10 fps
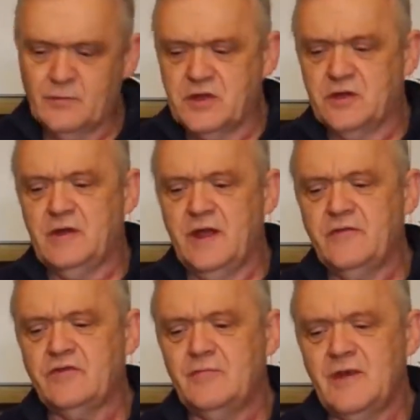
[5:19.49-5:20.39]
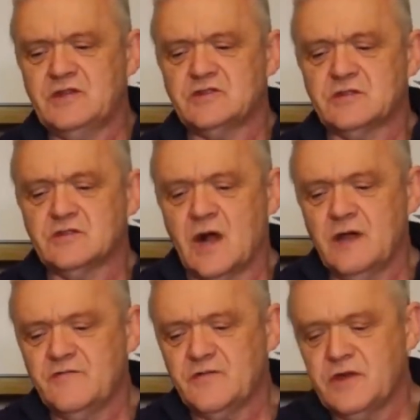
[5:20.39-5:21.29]
then we can intermesh the
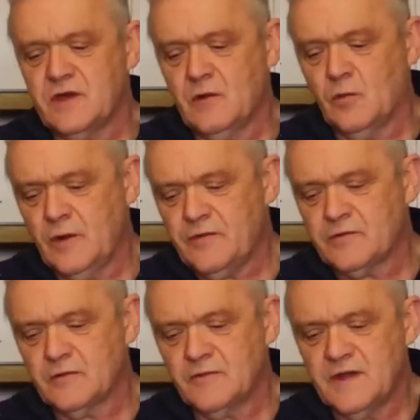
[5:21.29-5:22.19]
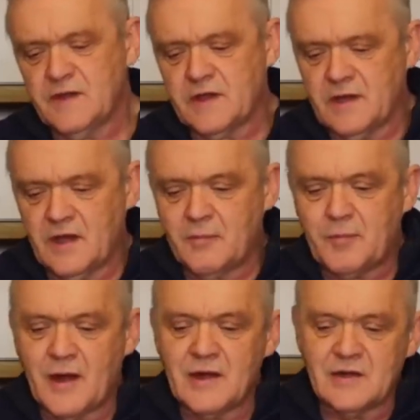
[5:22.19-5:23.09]
drive gear with the ring
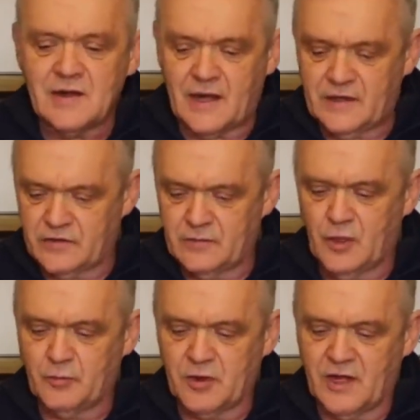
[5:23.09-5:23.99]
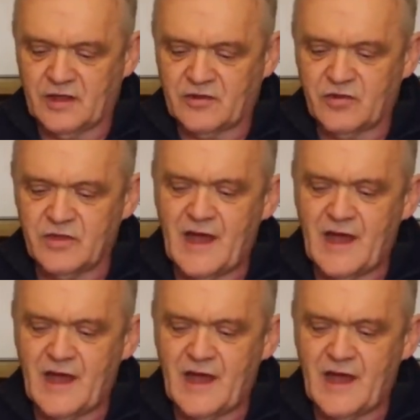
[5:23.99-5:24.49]
gear by lining them up like